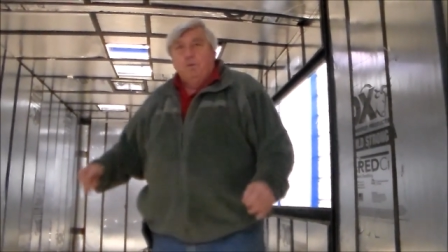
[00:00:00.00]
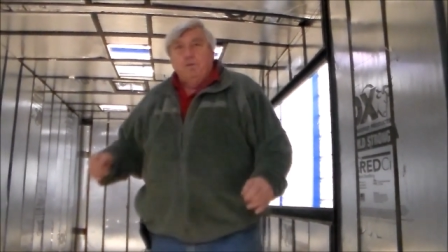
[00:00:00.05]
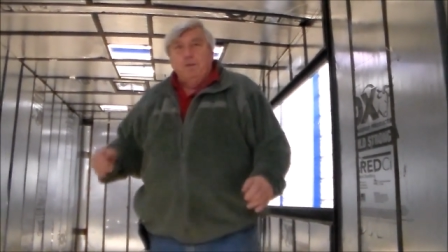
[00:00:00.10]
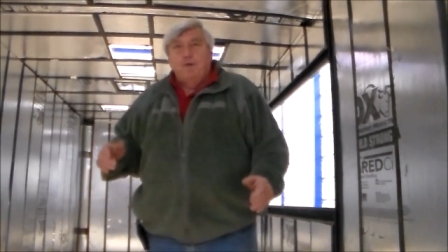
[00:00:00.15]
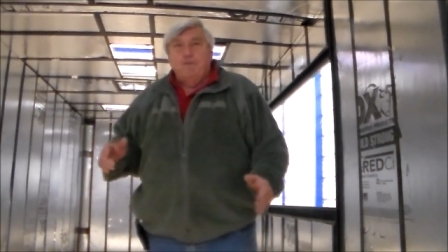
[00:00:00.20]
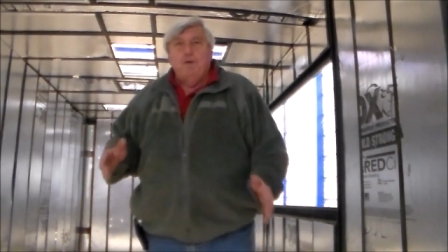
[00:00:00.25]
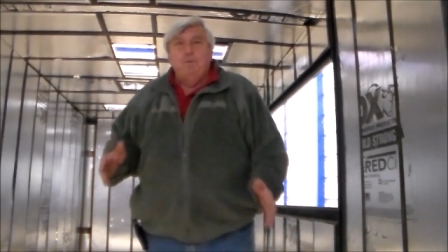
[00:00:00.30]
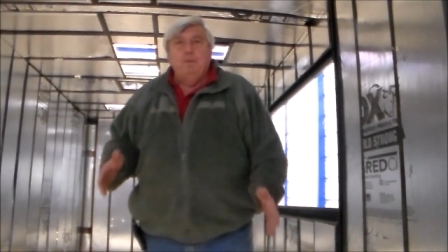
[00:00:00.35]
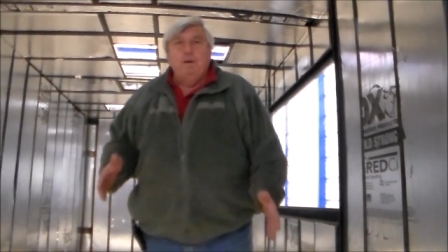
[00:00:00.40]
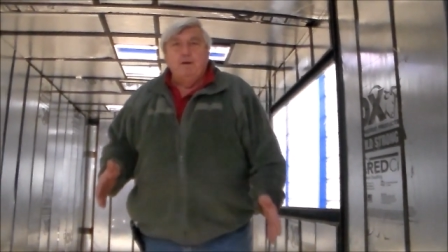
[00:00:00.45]
with
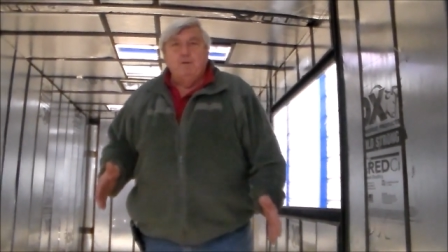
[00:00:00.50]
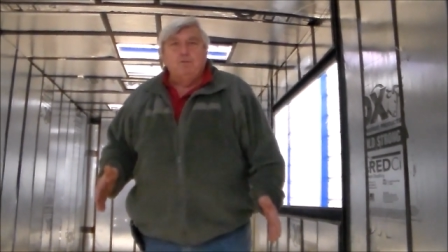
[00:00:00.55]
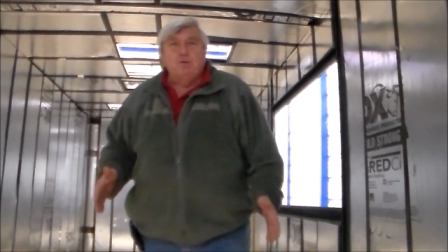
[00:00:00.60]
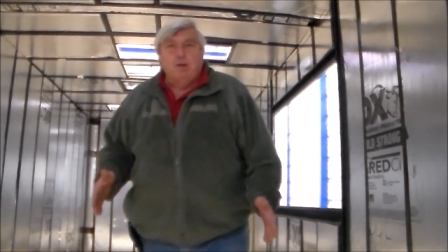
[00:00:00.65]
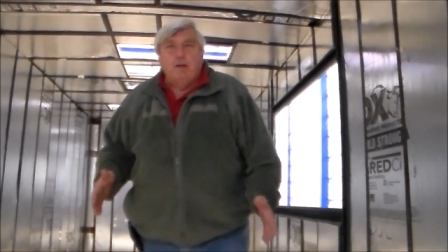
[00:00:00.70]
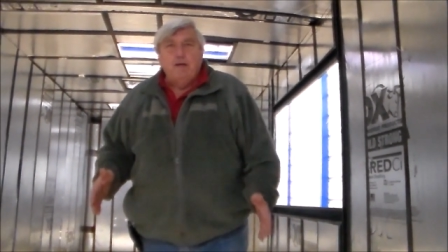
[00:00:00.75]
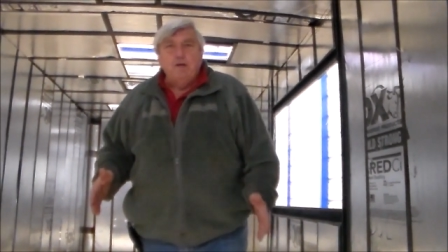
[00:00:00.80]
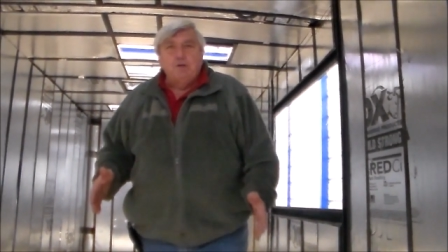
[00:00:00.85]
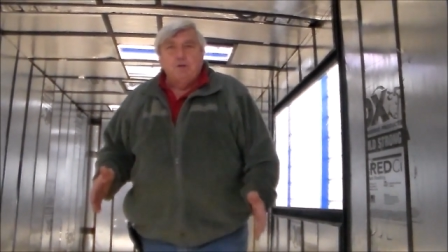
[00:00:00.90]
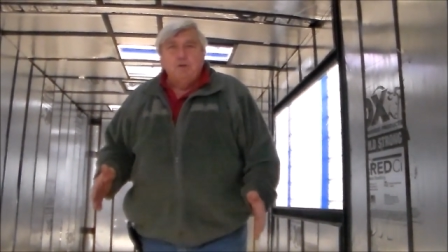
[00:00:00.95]
nothing but
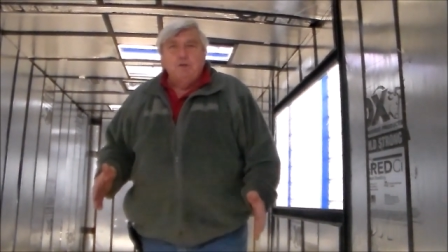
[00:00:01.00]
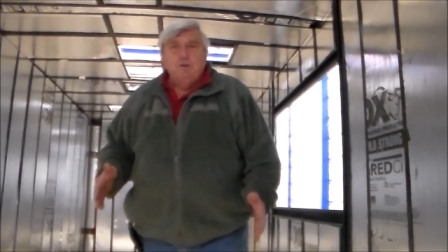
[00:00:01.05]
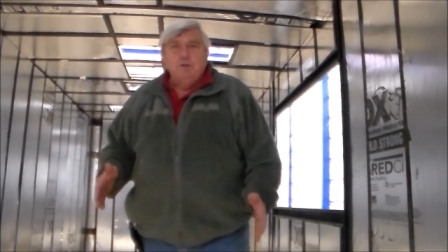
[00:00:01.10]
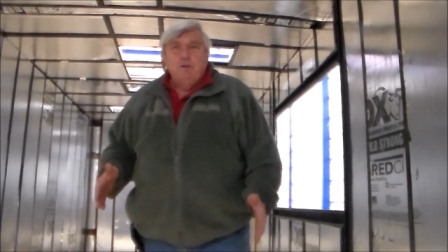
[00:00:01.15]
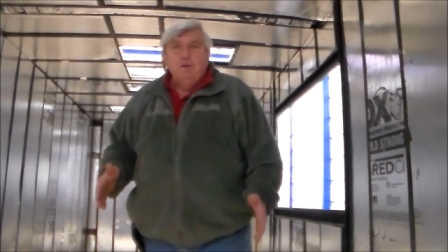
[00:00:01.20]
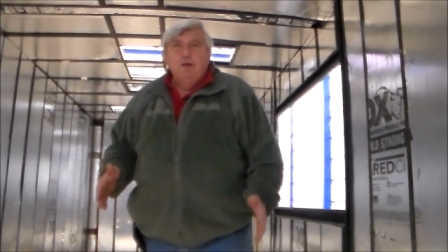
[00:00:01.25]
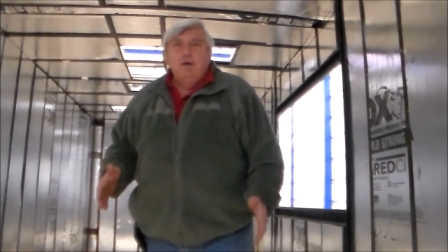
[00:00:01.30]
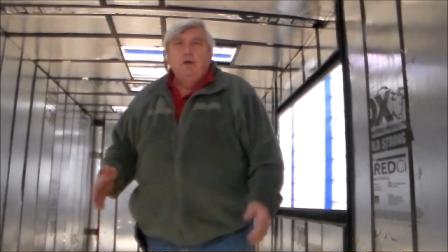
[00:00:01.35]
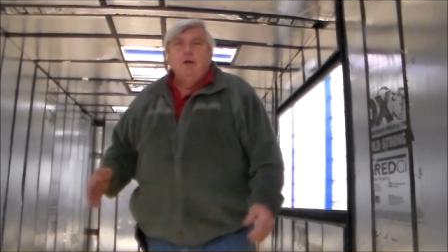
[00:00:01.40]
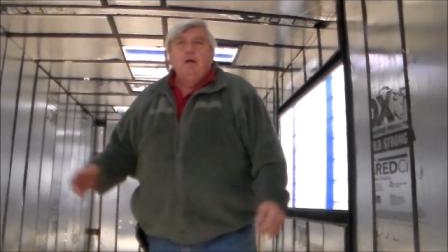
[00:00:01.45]
insulation,
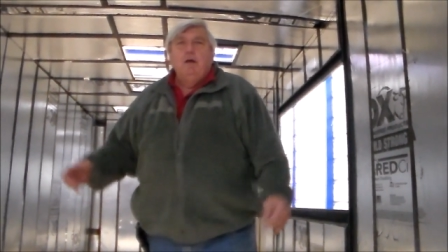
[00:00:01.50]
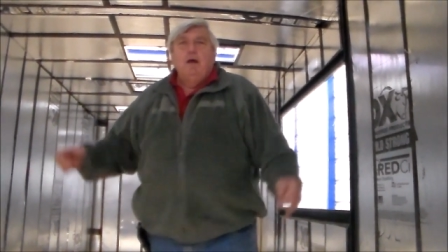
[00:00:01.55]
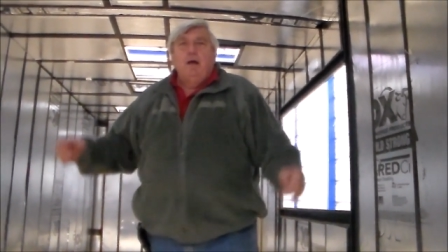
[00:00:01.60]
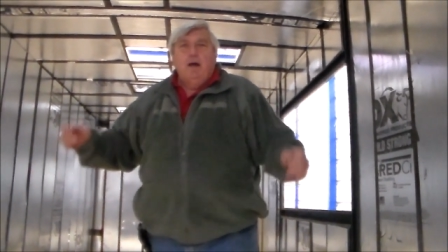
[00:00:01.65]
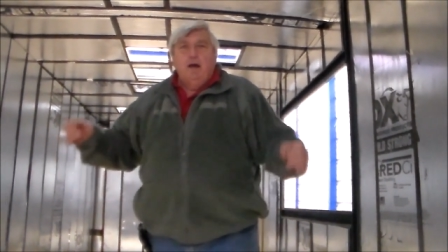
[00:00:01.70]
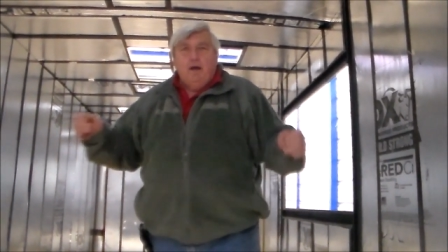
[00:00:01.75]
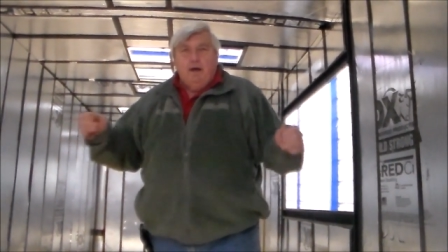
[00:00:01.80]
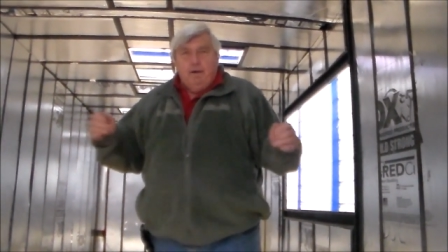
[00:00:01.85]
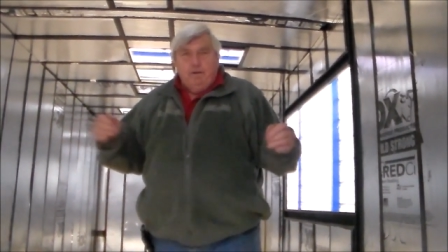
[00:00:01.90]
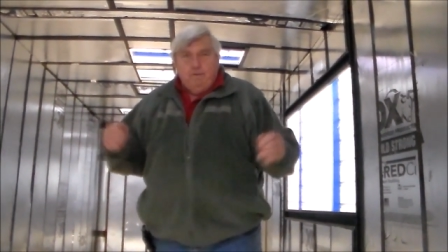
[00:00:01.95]

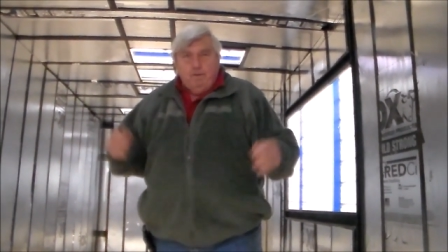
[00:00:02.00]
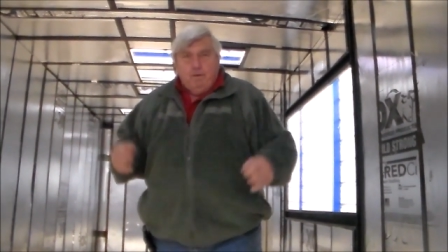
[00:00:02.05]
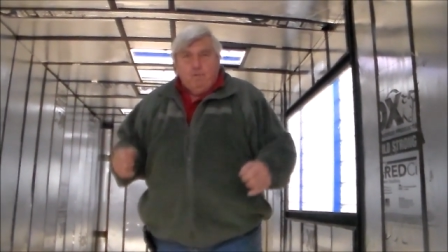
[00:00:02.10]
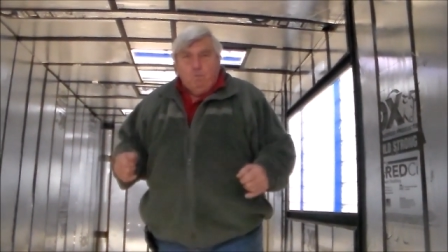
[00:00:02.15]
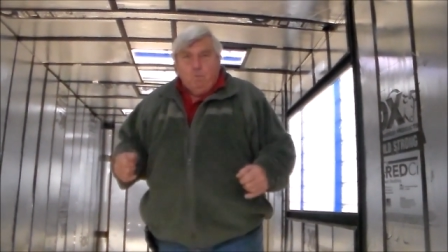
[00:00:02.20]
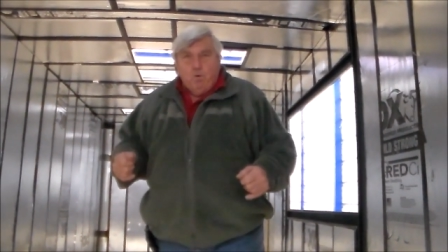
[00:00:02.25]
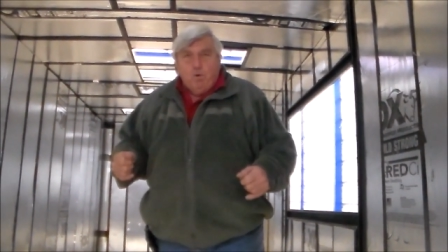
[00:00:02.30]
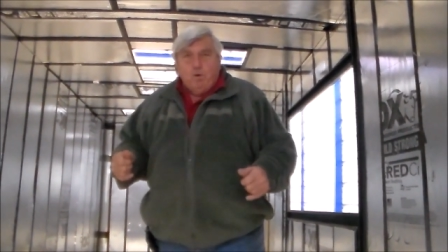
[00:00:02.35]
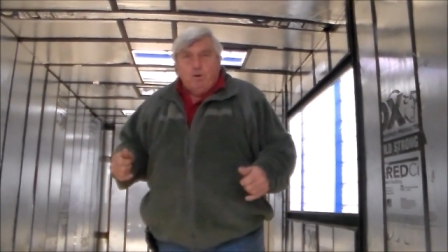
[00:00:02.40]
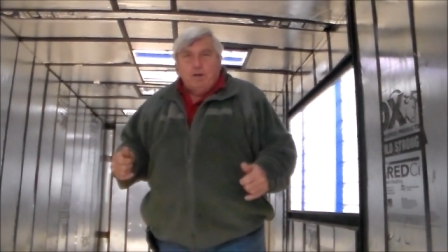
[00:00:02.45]

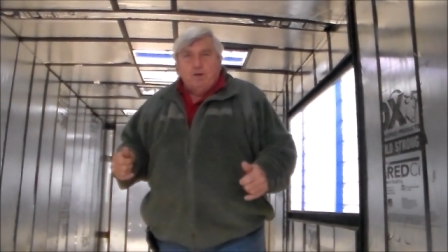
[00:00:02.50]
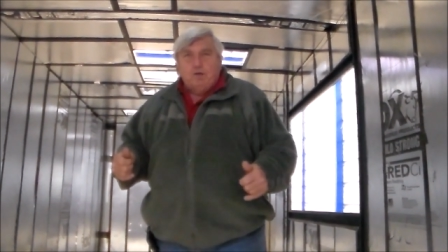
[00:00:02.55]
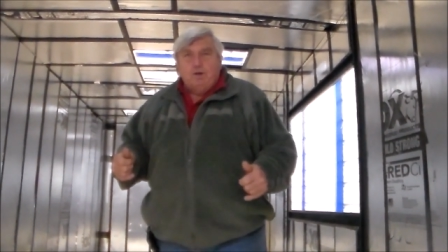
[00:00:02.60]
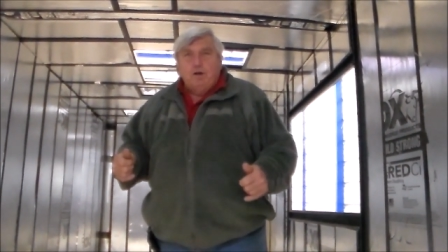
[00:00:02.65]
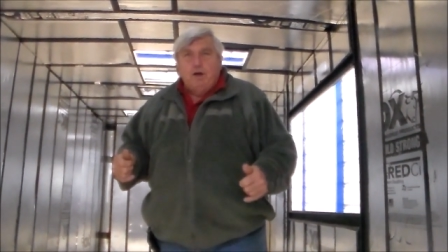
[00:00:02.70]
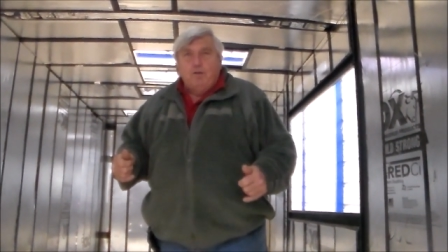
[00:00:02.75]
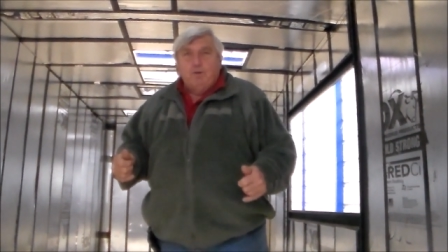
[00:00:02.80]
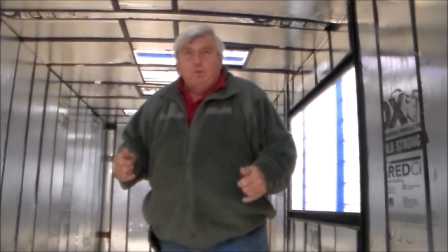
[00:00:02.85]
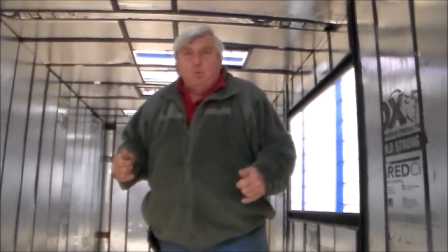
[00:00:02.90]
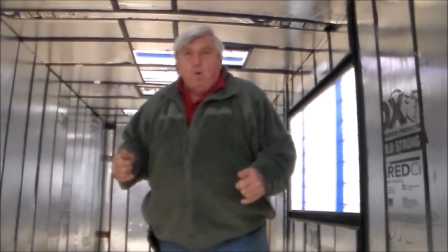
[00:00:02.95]
and we'll get
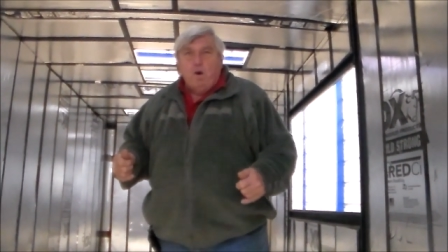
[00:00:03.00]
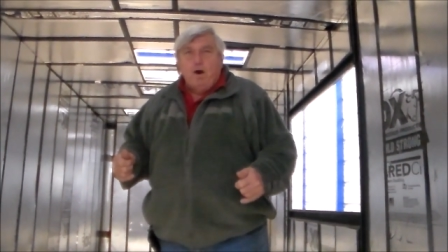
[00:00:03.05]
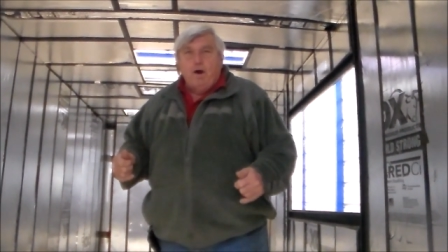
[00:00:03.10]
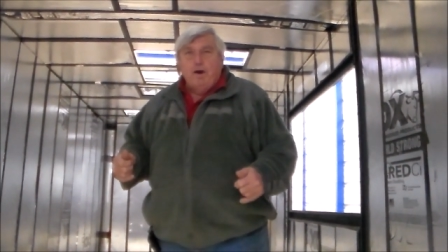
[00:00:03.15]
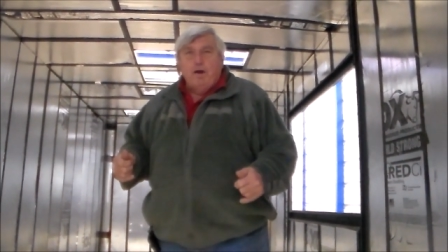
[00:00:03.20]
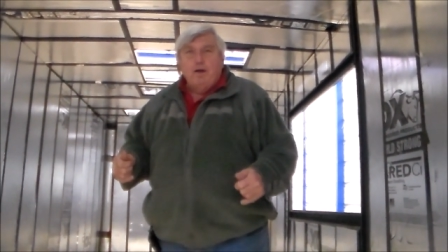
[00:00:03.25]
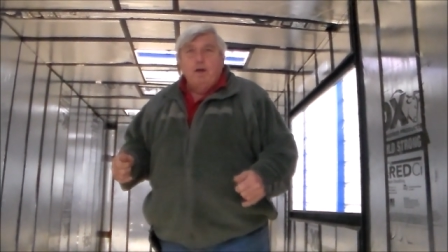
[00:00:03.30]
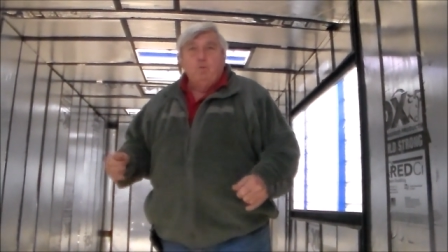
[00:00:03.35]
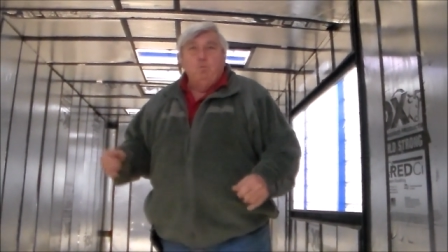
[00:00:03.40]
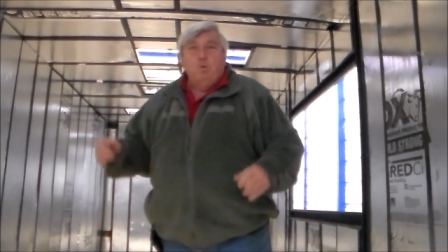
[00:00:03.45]
the other
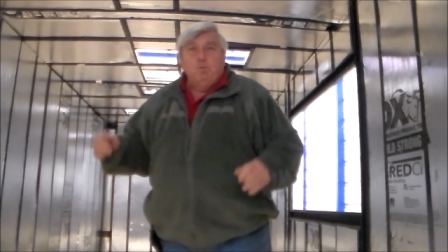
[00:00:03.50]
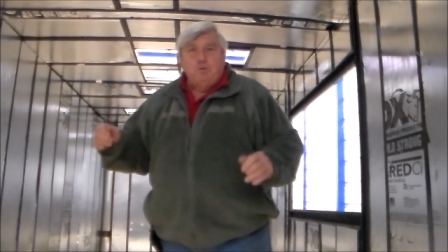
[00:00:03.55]
wiring in,